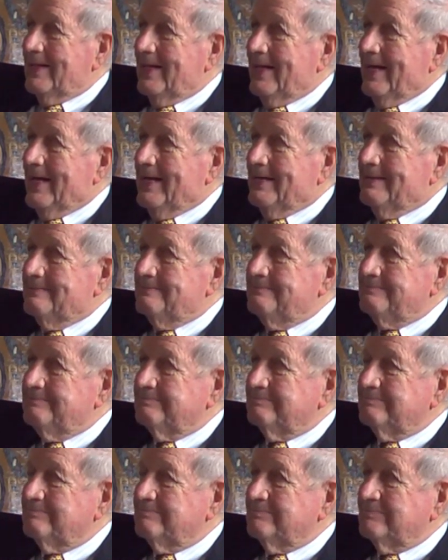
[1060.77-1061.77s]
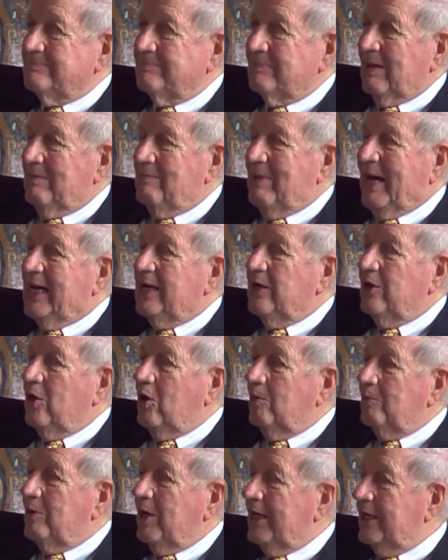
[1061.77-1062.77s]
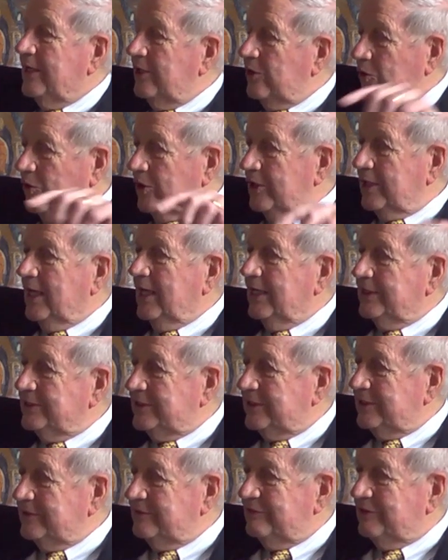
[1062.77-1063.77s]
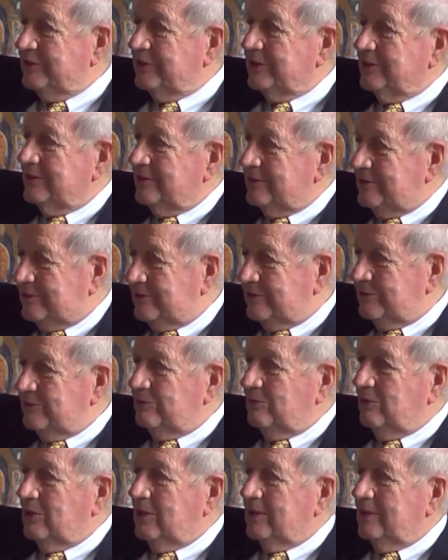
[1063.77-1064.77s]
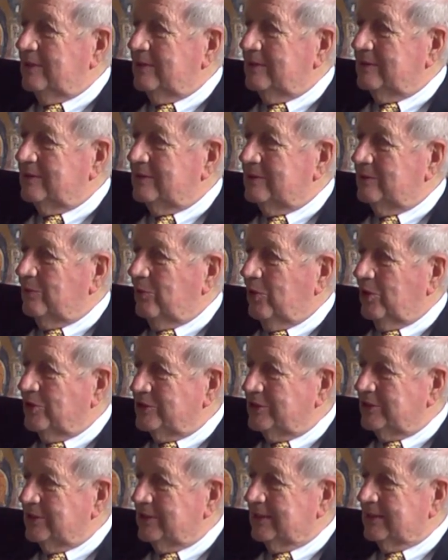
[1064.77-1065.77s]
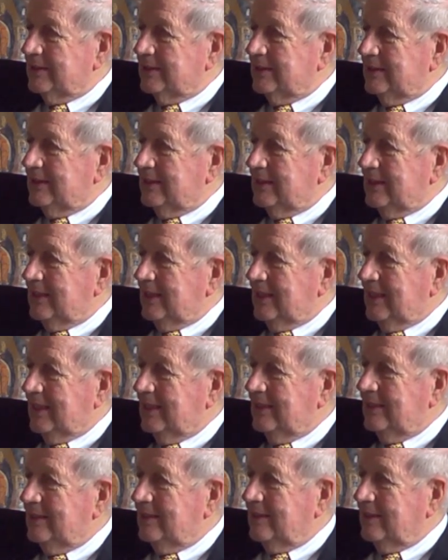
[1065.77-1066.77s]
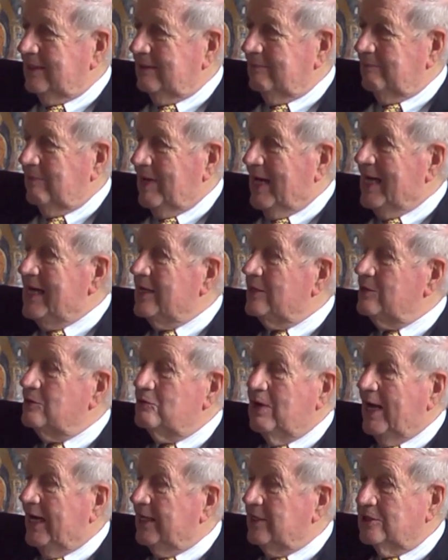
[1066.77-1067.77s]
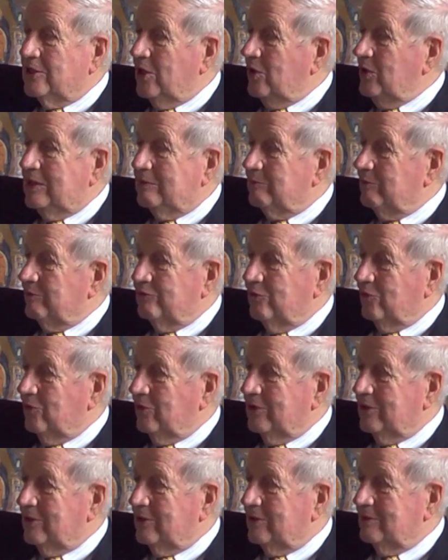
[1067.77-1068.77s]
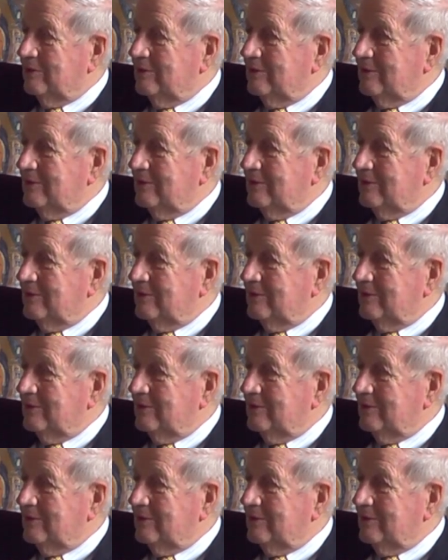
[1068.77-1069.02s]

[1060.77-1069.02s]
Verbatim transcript: And Madeleine Albright had organized his visit to uh, to Washington, and uh, who hadn't known him before, you know,